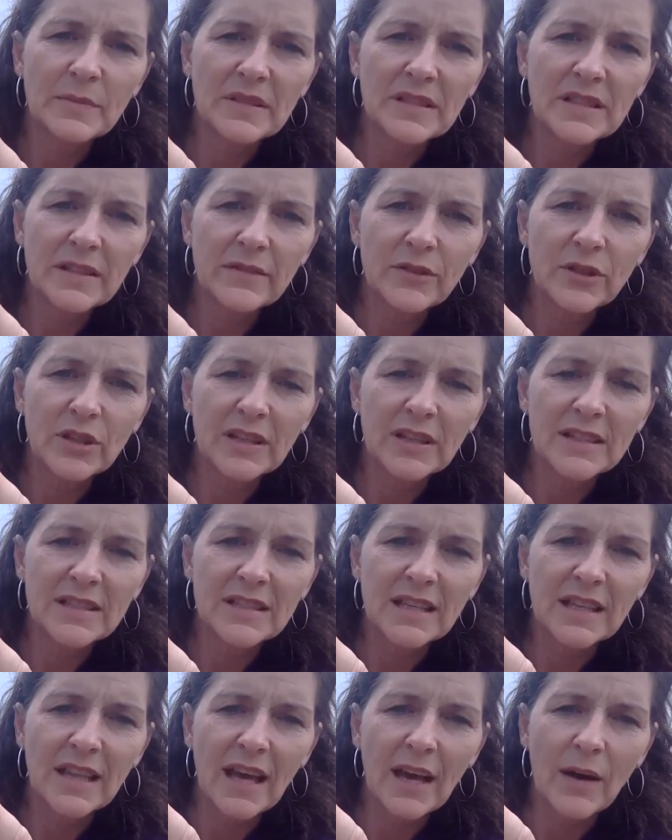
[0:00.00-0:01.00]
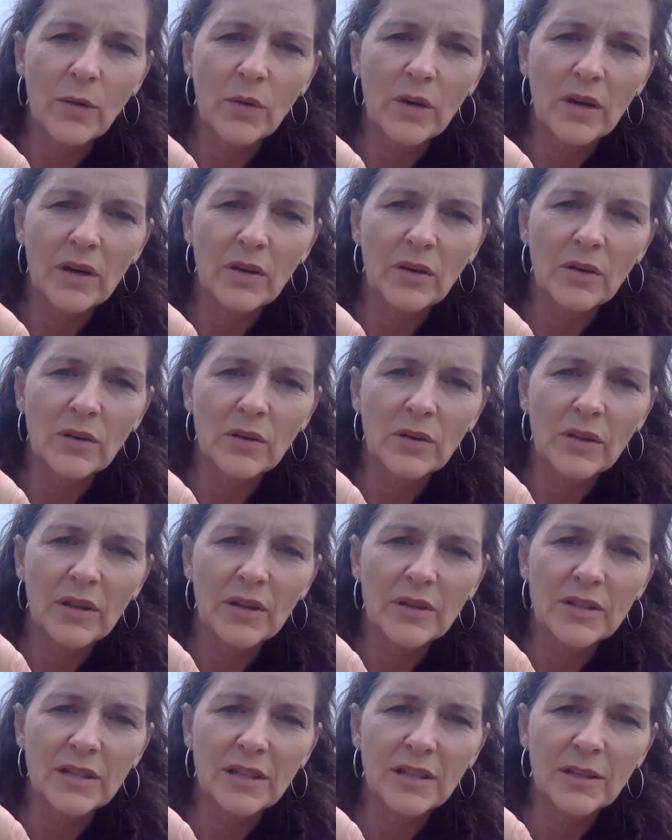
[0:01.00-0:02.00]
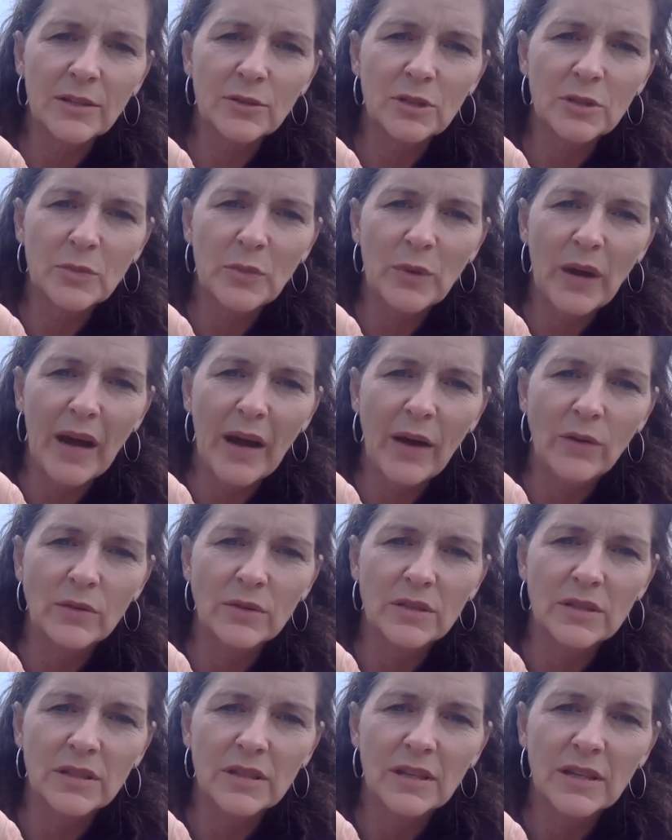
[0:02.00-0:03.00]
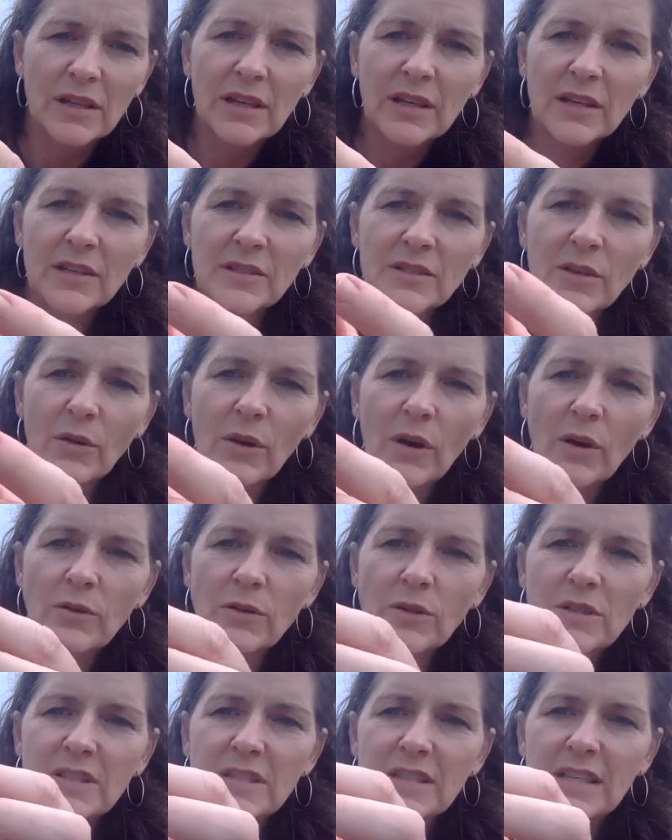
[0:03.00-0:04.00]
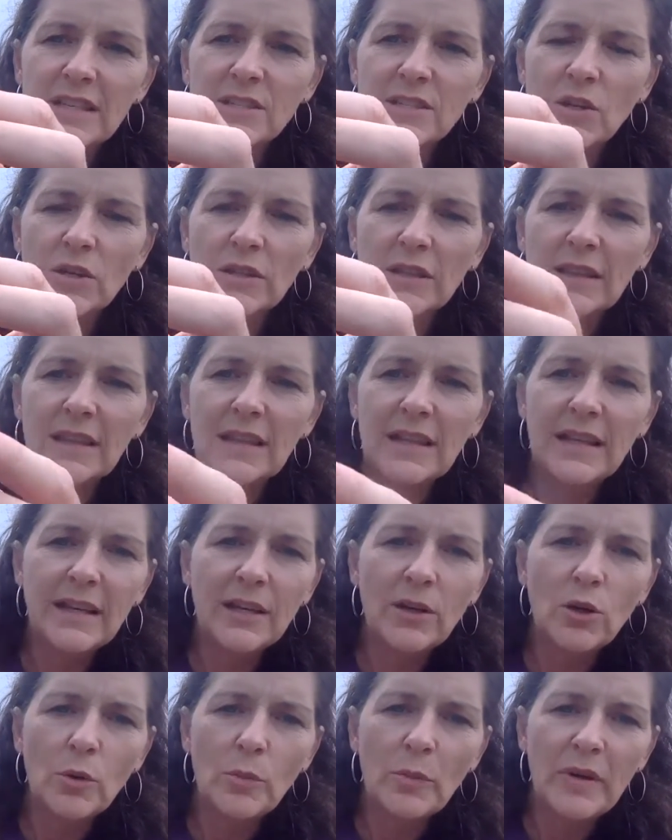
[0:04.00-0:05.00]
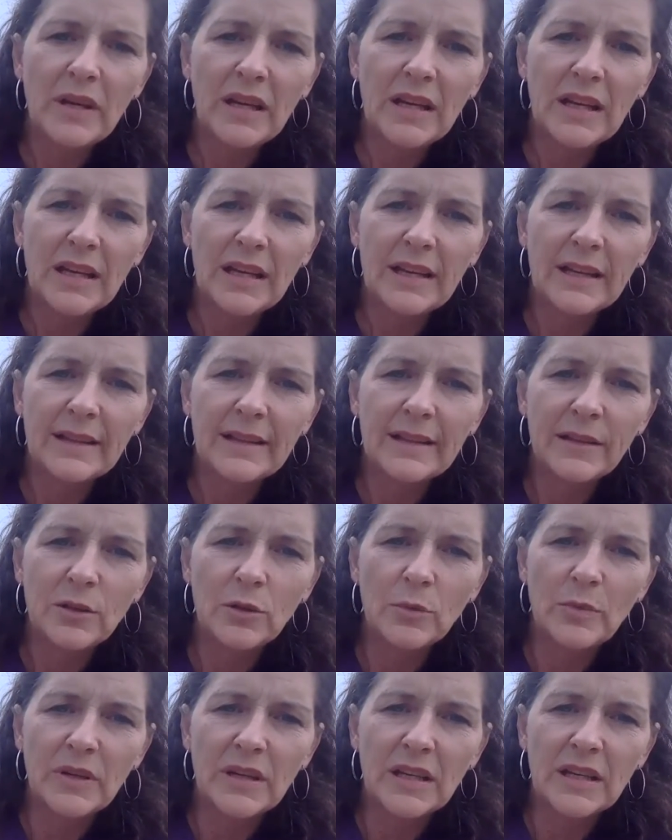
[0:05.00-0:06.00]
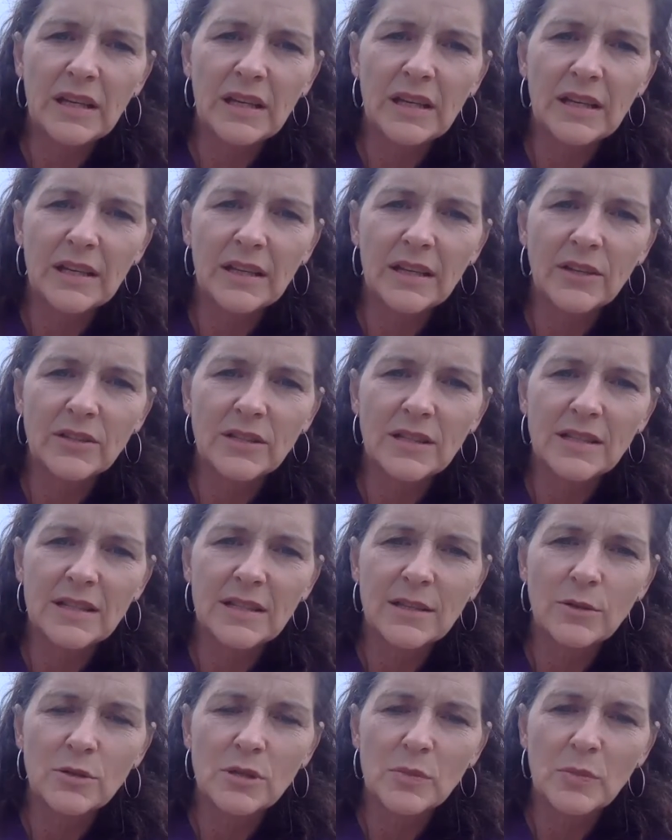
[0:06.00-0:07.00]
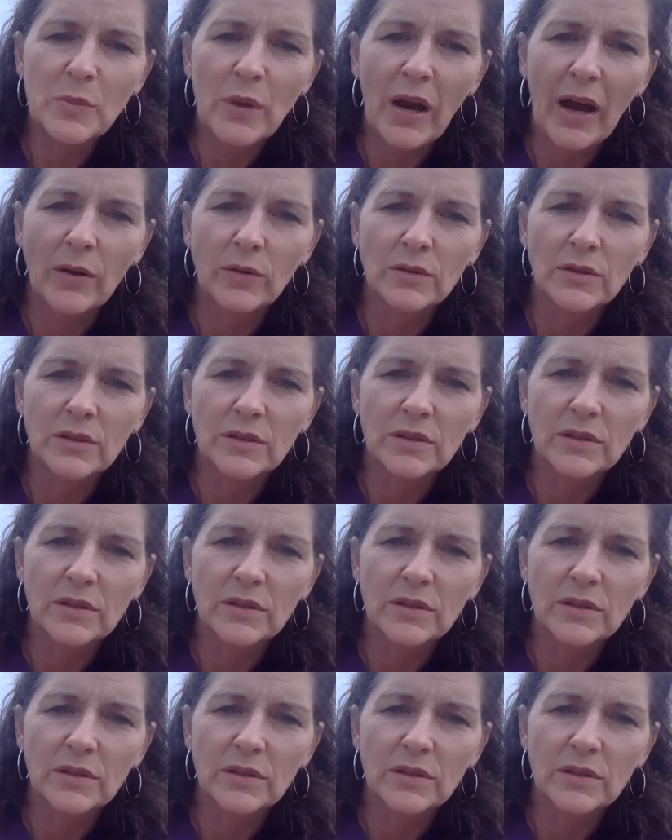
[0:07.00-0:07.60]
See if you can see that well. There's a little sprout. So okra seeds are little bitty, and there's its little sprout.